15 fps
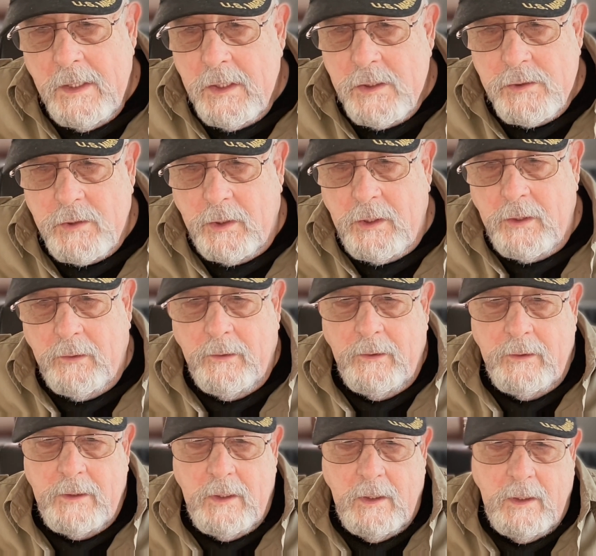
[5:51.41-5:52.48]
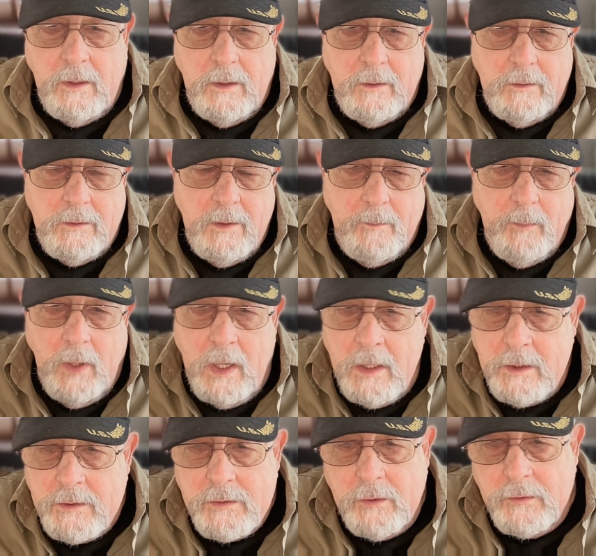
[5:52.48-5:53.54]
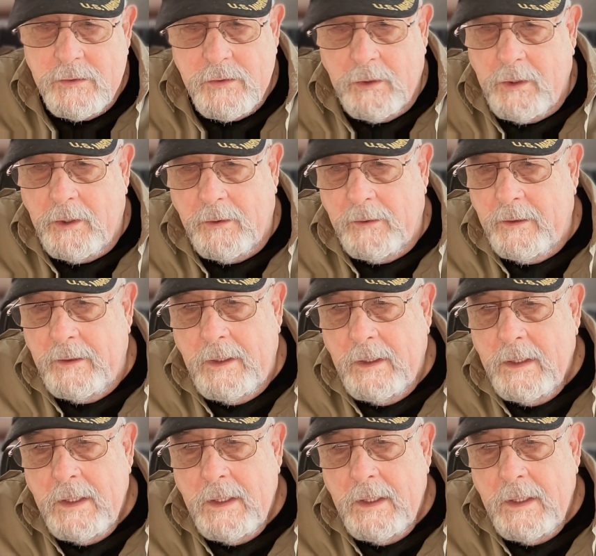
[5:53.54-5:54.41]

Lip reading: secured, the bunks are secured.